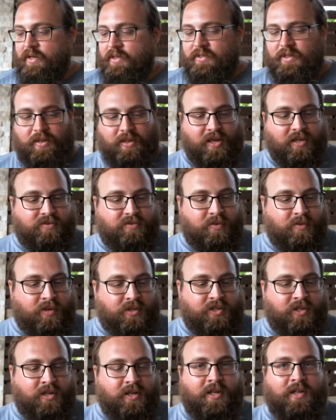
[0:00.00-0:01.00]
So thanks for
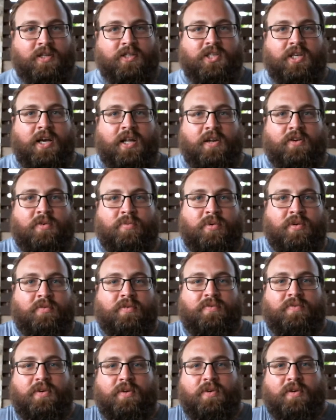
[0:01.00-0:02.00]
watching another ghallora beer
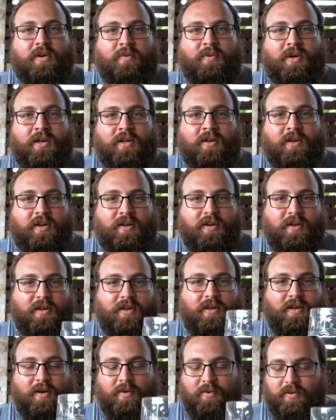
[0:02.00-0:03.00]
review, and I'm going to,
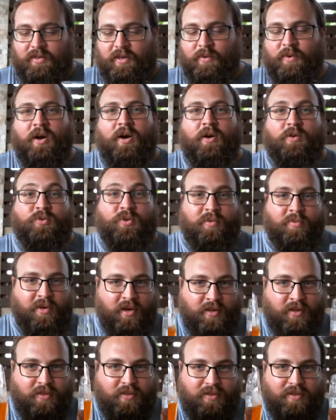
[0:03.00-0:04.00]
don't worry, I'll drink
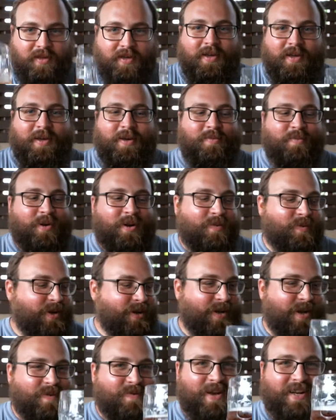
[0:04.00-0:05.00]
both, but I'm
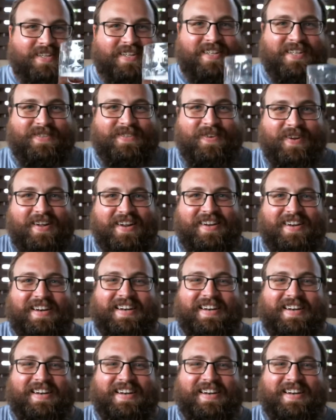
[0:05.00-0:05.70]
going to go back to this one.